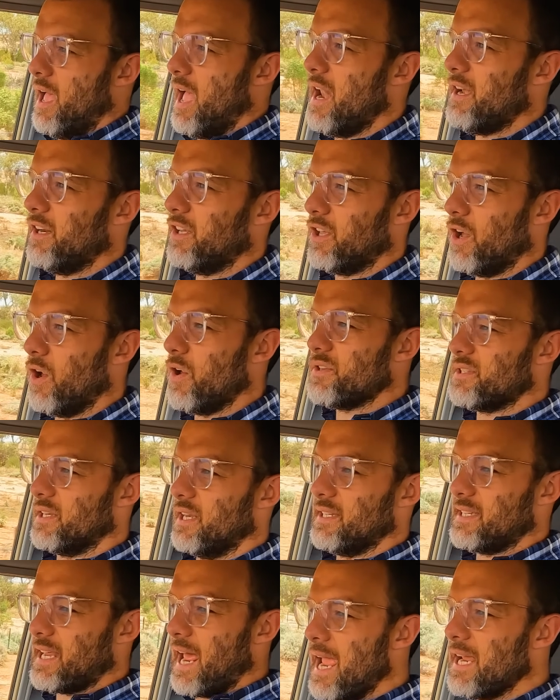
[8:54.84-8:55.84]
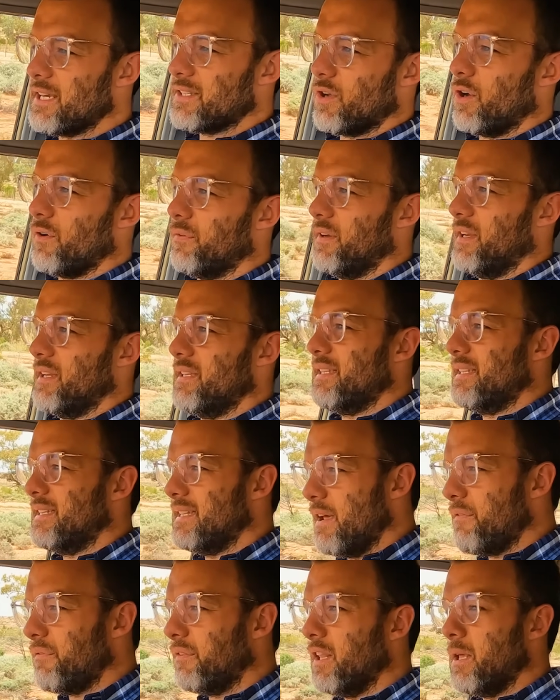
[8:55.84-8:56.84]
and it goes and it takes off, and it's
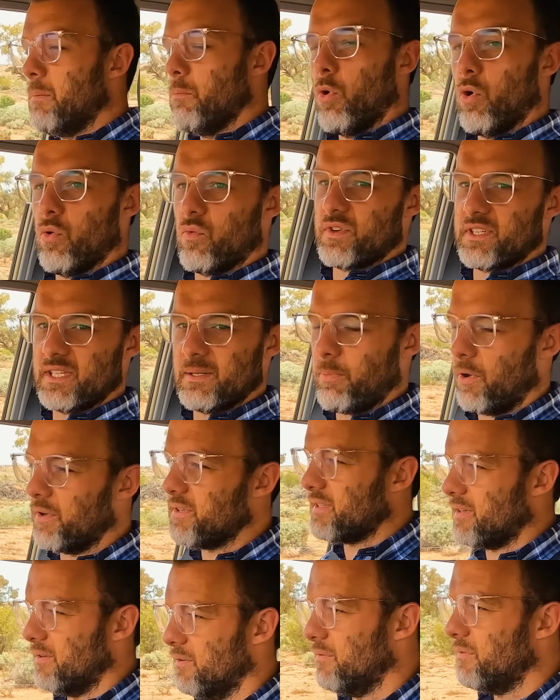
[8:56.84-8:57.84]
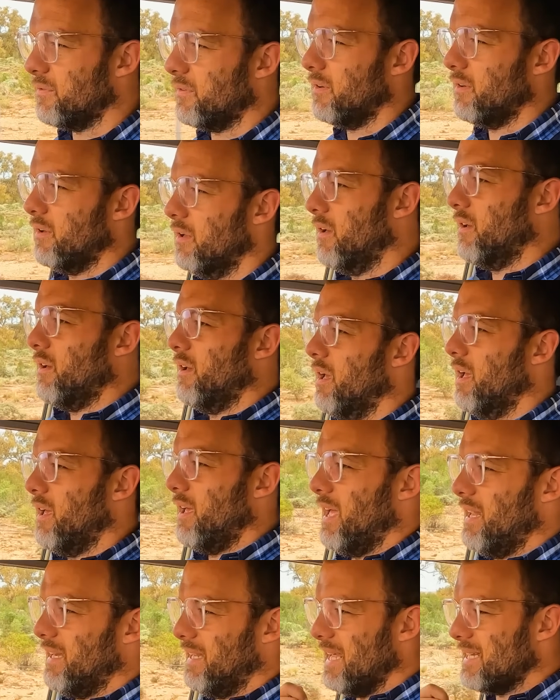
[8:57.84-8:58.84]
definitely more responsive.
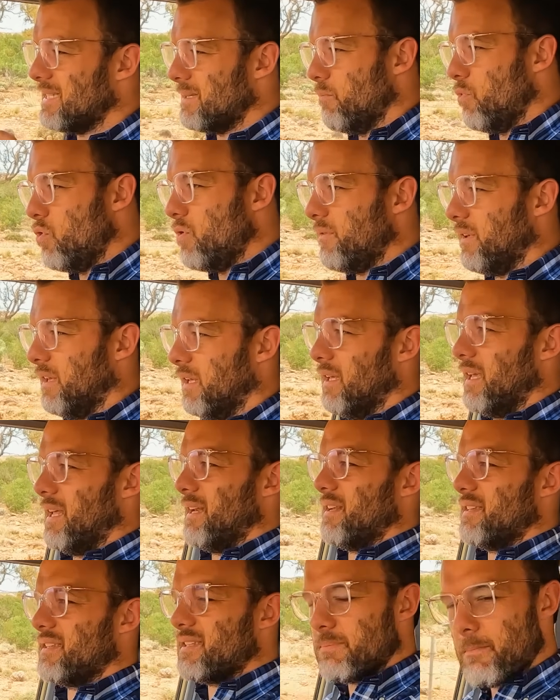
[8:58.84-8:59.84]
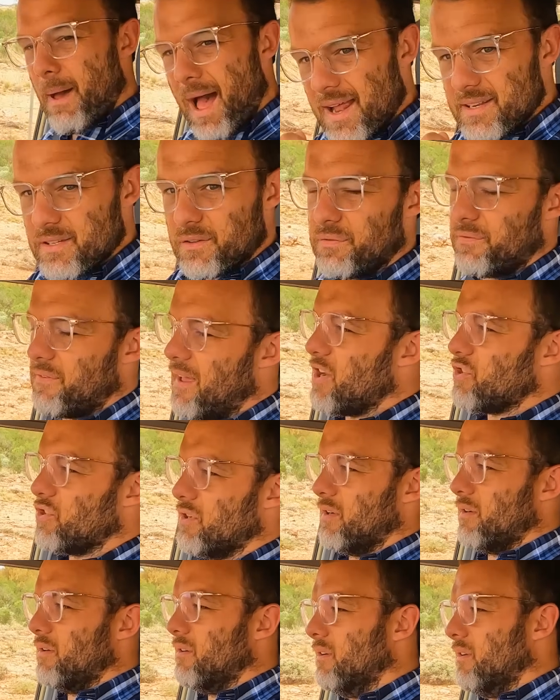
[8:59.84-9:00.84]
It gets moving in a smarter
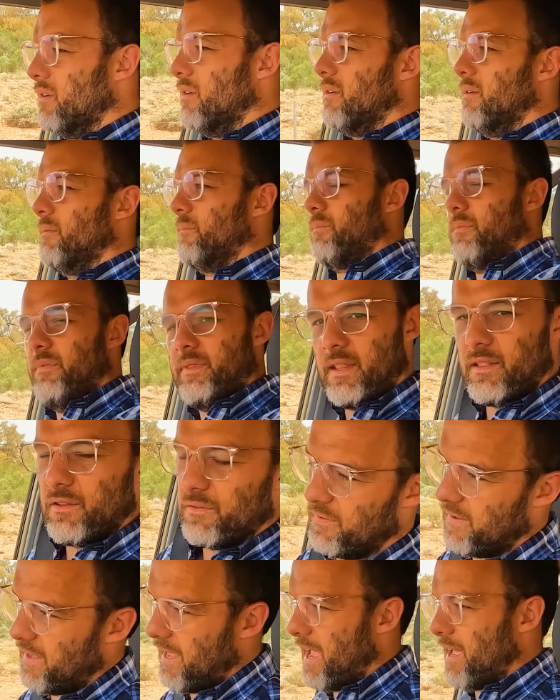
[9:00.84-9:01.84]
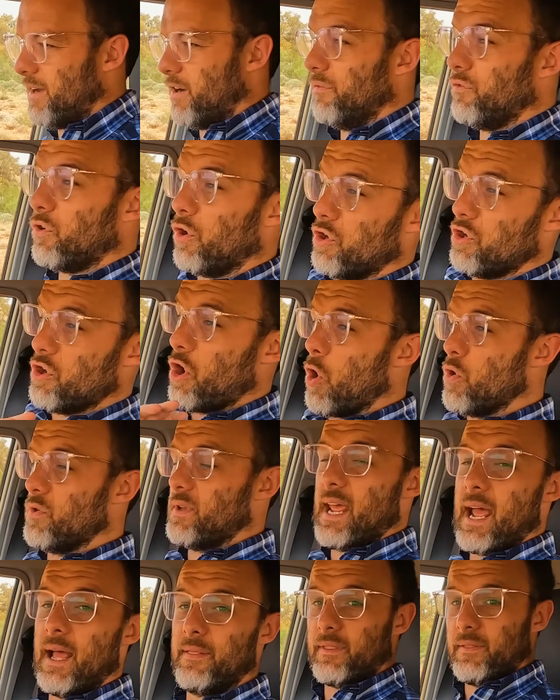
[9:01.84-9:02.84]
fashion than the V8. I've got no
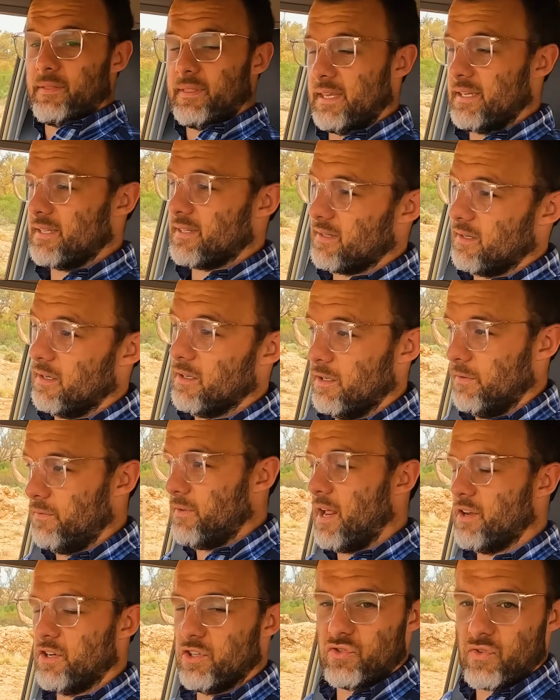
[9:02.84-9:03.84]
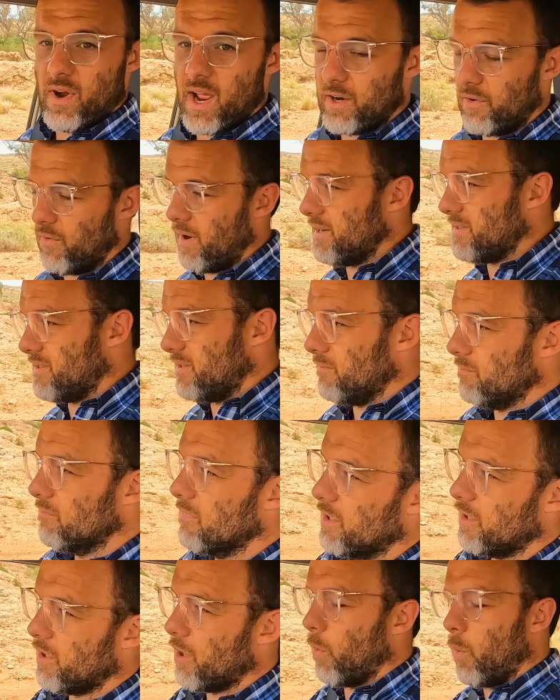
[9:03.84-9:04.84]
doubt that this, if you had to drag race them,
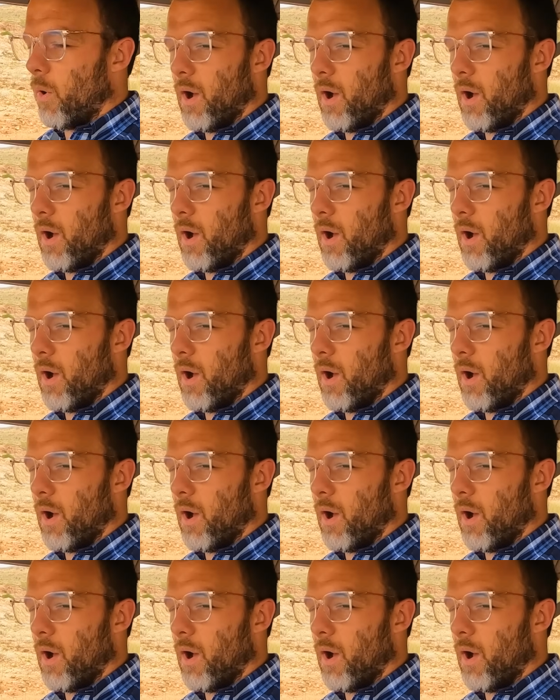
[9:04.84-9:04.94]
I don't know